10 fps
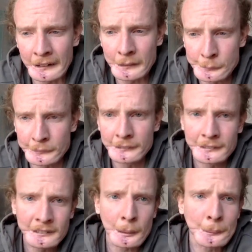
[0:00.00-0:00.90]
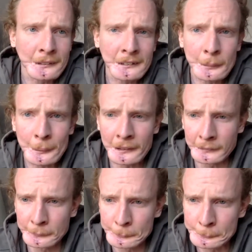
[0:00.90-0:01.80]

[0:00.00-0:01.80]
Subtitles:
life, send me an email.